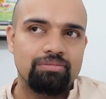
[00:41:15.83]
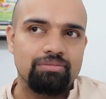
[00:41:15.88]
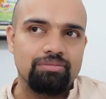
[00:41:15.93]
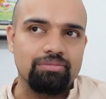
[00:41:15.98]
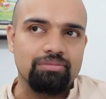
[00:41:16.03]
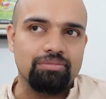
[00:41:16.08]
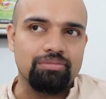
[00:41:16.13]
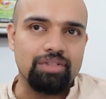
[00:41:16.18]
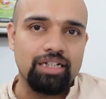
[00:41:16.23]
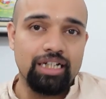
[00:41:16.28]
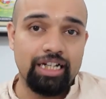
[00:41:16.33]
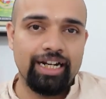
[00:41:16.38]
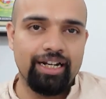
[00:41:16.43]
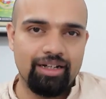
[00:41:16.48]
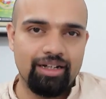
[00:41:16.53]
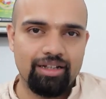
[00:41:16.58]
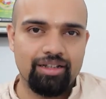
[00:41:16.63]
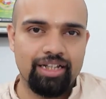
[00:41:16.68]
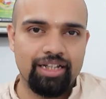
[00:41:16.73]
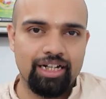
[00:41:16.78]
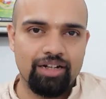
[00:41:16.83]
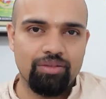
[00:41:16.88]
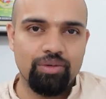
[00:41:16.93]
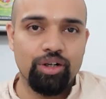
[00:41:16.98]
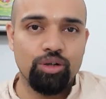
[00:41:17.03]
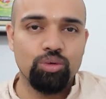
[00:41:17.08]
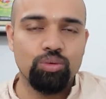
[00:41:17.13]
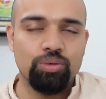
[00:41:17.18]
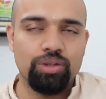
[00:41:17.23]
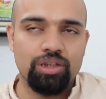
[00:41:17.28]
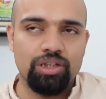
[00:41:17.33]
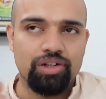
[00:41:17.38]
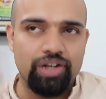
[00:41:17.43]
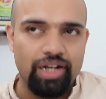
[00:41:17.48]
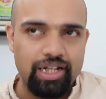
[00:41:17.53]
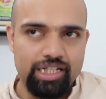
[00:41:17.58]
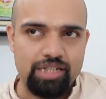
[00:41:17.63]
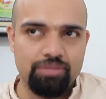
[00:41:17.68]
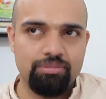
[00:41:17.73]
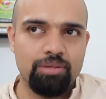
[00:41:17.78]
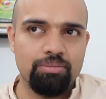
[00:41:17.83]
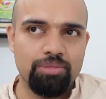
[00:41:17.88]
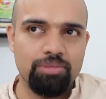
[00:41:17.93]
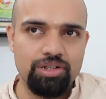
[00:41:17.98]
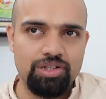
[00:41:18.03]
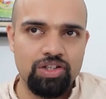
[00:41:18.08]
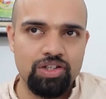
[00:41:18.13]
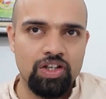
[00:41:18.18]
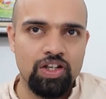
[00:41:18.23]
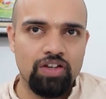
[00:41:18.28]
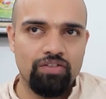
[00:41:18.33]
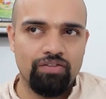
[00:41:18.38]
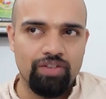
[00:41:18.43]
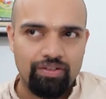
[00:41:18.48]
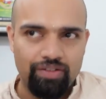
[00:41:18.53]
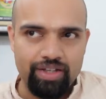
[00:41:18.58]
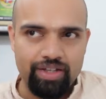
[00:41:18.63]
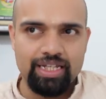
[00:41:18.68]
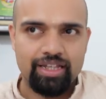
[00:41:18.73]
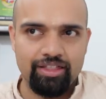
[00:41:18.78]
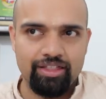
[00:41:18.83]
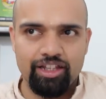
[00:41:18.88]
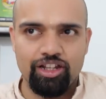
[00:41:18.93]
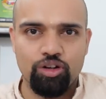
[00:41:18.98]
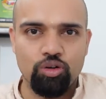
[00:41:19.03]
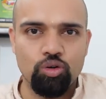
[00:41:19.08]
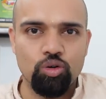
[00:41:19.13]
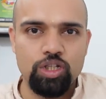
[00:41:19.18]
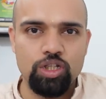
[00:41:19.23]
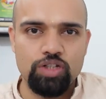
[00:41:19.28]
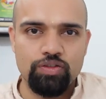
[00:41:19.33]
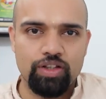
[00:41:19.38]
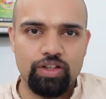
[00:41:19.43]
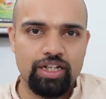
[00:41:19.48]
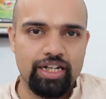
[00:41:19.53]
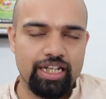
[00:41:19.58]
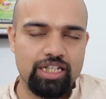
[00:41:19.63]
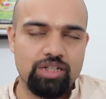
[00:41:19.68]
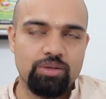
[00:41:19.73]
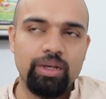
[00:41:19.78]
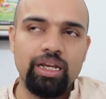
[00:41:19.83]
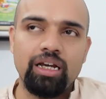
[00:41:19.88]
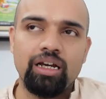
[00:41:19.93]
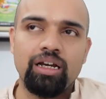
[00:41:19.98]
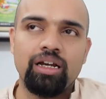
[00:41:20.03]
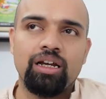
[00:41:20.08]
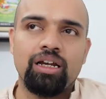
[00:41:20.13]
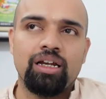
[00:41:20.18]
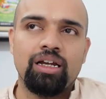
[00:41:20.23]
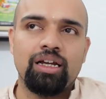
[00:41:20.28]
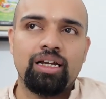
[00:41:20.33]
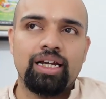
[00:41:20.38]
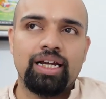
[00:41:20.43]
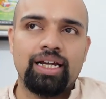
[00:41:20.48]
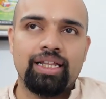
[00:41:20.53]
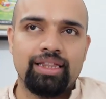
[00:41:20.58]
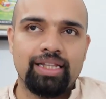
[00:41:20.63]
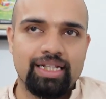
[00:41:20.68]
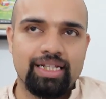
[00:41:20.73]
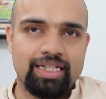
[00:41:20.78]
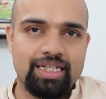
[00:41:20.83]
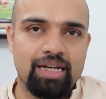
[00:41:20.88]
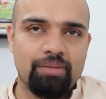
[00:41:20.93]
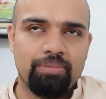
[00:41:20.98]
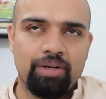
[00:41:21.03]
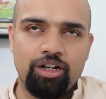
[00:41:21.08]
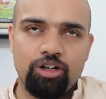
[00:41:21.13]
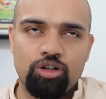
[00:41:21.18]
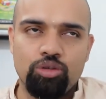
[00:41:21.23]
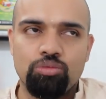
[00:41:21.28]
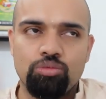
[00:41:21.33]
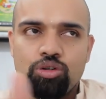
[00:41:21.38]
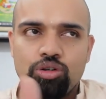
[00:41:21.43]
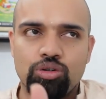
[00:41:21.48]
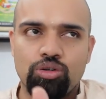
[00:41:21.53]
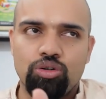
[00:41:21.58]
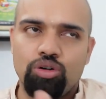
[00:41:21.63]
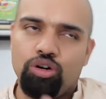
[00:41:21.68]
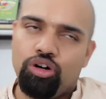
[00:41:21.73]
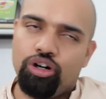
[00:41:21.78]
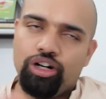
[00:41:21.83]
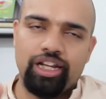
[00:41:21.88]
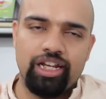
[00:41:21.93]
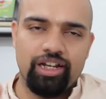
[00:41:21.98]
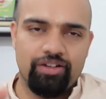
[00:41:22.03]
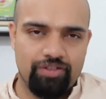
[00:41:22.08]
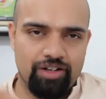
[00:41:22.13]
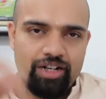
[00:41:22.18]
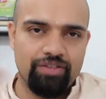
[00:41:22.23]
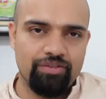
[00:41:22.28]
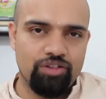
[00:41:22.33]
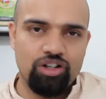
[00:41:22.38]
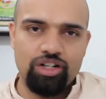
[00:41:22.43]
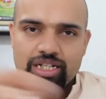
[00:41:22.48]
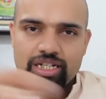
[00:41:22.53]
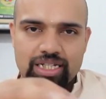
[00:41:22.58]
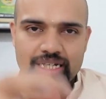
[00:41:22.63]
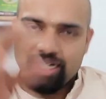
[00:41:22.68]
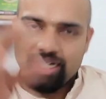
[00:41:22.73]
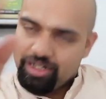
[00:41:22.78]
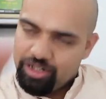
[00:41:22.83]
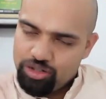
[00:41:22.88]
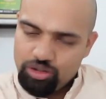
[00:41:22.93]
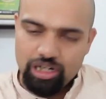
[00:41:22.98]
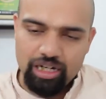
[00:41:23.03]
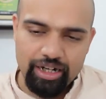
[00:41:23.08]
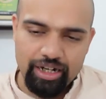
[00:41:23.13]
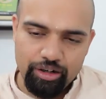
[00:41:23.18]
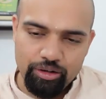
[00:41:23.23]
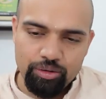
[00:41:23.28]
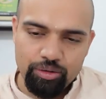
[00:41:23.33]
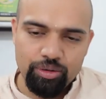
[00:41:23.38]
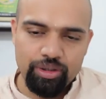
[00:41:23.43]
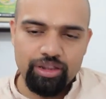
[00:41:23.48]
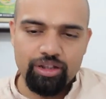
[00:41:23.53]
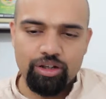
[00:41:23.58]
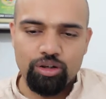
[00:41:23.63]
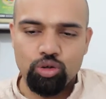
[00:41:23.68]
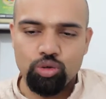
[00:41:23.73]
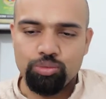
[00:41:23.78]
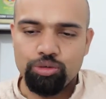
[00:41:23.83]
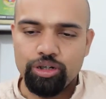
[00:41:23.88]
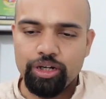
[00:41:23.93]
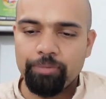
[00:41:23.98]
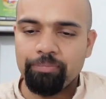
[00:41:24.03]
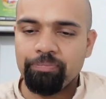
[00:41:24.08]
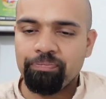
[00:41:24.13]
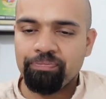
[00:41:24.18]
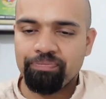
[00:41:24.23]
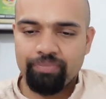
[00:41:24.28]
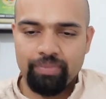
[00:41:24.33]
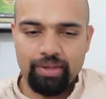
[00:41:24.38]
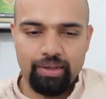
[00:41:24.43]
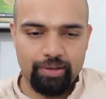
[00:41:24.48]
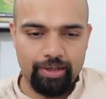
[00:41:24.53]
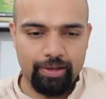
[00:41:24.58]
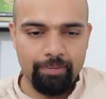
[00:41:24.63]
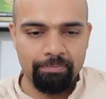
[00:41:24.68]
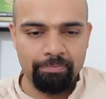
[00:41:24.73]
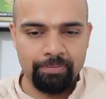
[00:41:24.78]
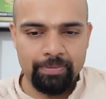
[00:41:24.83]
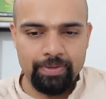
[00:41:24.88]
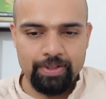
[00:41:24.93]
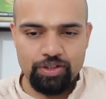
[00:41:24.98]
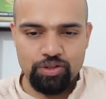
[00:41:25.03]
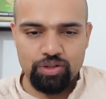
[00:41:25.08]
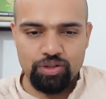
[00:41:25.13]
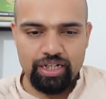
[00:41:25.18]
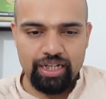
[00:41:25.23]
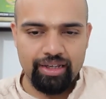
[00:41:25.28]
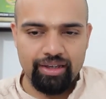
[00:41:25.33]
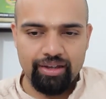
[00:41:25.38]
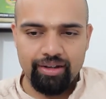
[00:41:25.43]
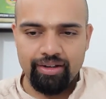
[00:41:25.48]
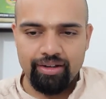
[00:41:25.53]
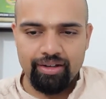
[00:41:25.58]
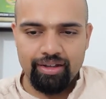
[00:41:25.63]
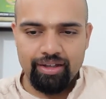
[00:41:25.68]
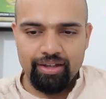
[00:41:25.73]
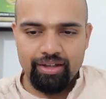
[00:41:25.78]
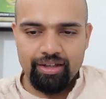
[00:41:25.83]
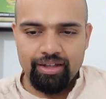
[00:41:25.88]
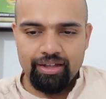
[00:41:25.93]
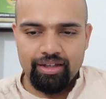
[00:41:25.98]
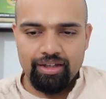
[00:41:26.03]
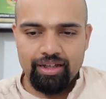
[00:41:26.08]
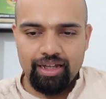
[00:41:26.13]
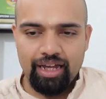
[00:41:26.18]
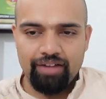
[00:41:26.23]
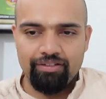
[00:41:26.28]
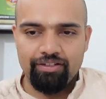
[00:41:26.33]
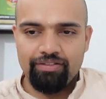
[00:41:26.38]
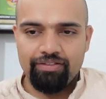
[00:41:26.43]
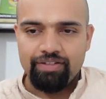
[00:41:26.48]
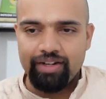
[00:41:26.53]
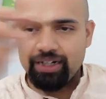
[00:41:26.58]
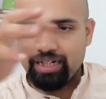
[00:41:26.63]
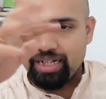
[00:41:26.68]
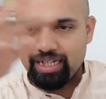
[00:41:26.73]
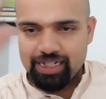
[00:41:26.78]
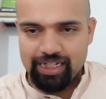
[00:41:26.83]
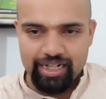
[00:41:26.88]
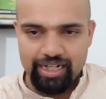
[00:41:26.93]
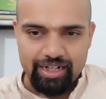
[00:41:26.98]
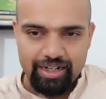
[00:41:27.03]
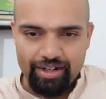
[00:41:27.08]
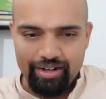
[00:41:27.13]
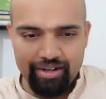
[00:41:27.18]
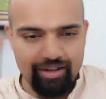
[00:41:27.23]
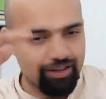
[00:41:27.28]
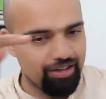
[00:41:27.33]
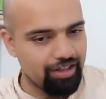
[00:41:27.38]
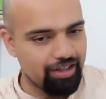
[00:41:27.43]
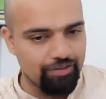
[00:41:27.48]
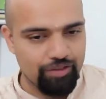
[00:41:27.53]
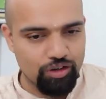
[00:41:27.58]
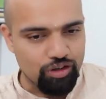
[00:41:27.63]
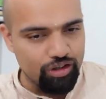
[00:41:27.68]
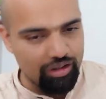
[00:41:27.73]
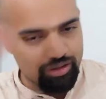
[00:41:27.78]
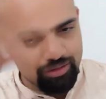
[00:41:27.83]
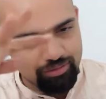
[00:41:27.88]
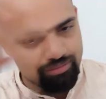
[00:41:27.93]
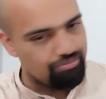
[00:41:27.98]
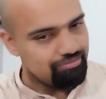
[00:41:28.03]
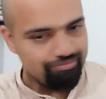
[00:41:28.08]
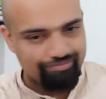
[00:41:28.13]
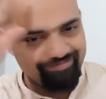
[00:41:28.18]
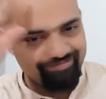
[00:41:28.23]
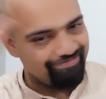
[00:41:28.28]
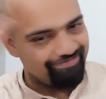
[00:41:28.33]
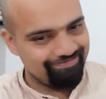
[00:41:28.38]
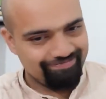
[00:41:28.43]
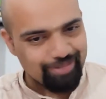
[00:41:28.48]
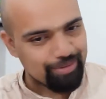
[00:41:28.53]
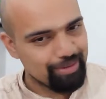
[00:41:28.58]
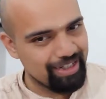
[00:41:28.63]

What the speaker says: connect that we do with the Transcend members, where we set their goals for the next week. And that's happening tomorrow or day after. I've not decided. So I'll let you know in the group today. Okay. So take care. Have a fantastic day ahead. Love you all. Bye-bye.